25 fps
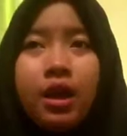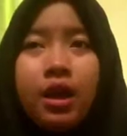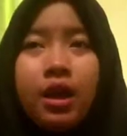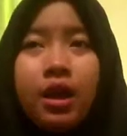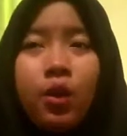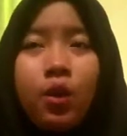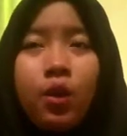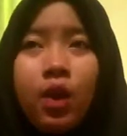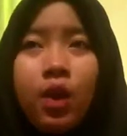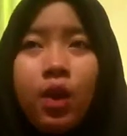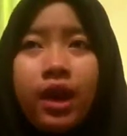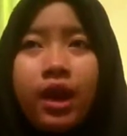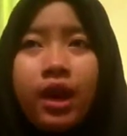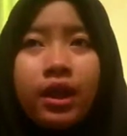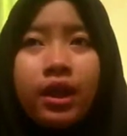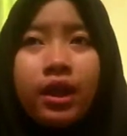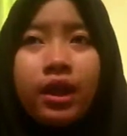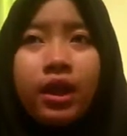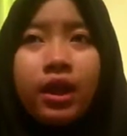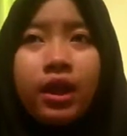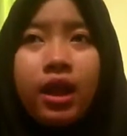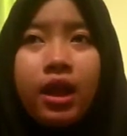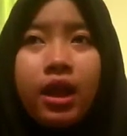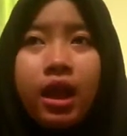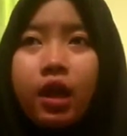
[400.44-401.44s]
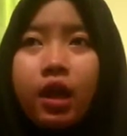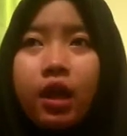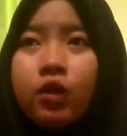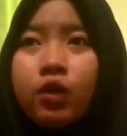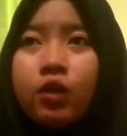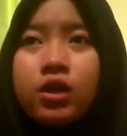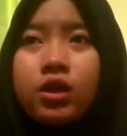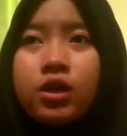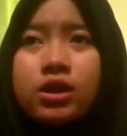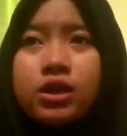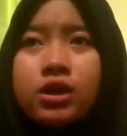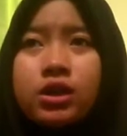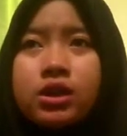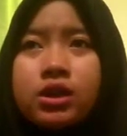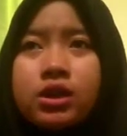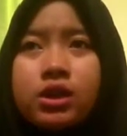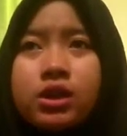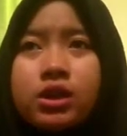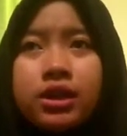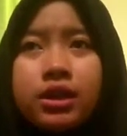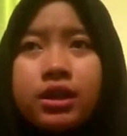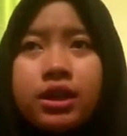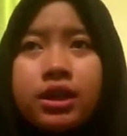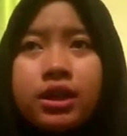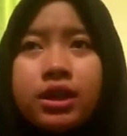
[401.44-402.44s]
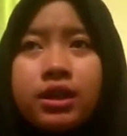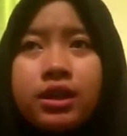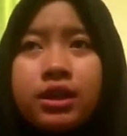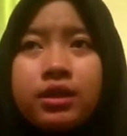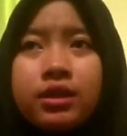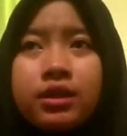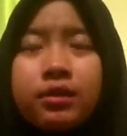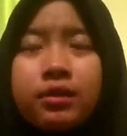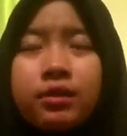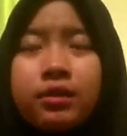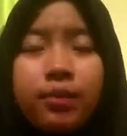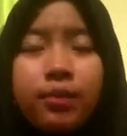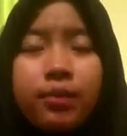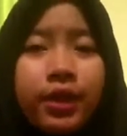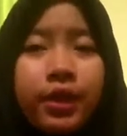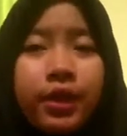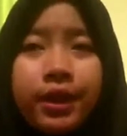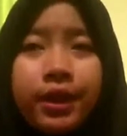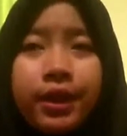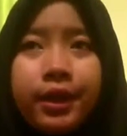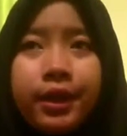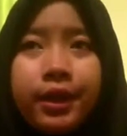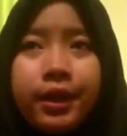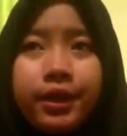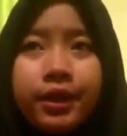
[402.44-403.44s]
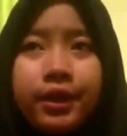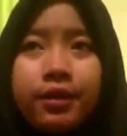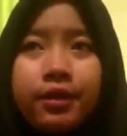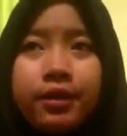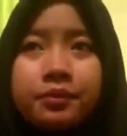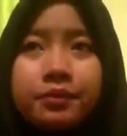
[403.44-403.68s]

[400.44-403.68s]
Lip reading: while I was sitting behind.